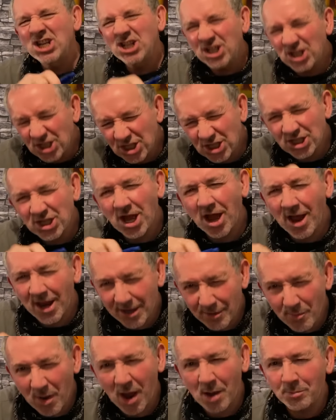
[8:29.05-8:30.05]
just tighten
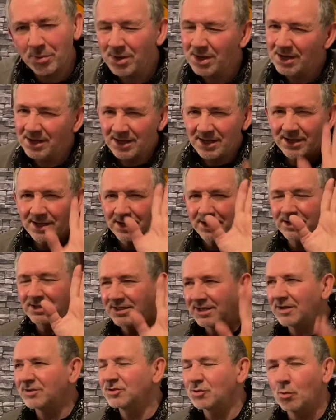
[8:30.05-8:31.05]
them up.
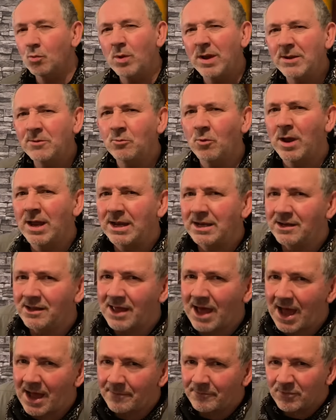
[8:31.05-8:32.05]
you know, it's a win-win
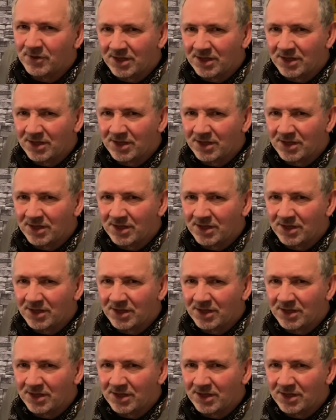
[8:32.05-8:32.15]
that.